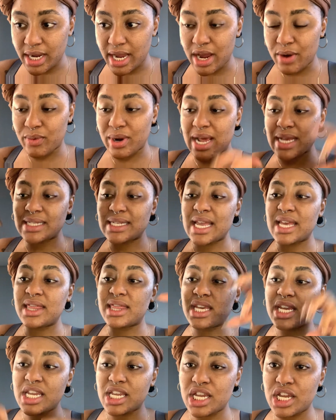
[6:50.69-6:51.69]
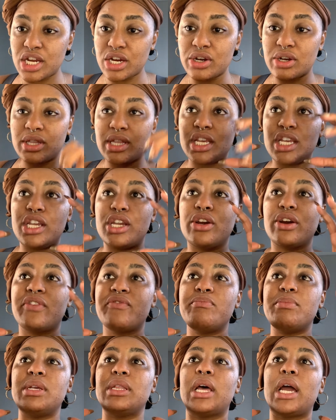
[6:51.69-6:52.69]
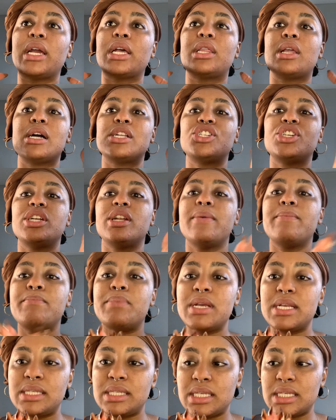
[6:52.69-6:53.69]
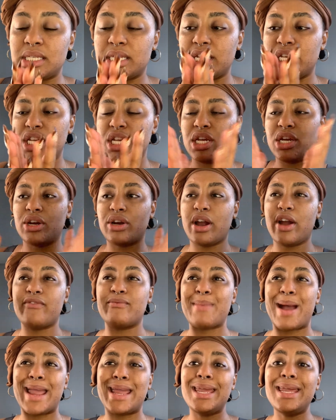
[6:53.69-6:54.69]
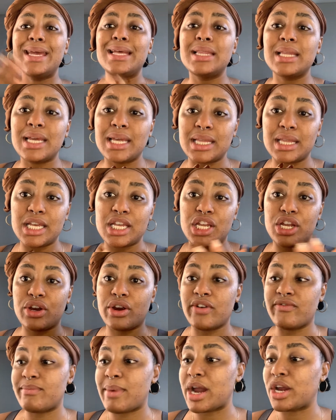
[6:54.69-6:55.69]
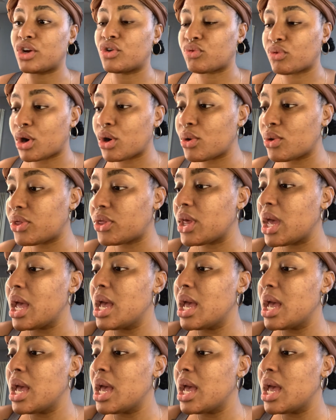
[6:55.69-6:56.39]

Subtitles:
And when I say the year of me, like, launching a business, the year of my healing, the year of my growth,